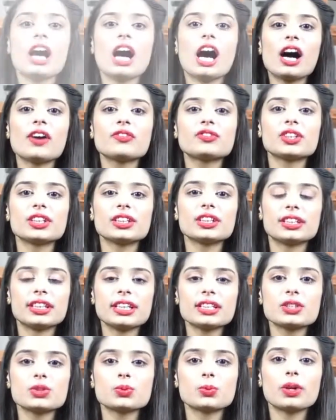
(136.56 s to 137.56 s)
After
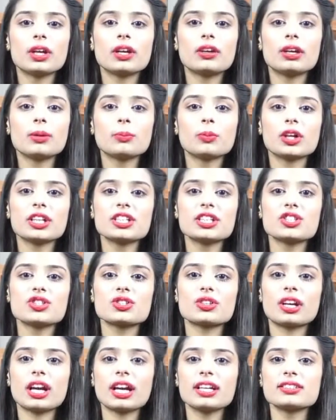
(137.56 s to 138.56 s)
this, wear a
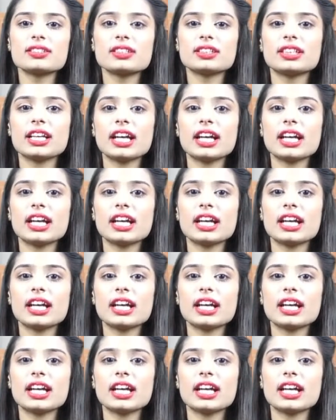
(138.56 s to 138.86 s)
moisturizer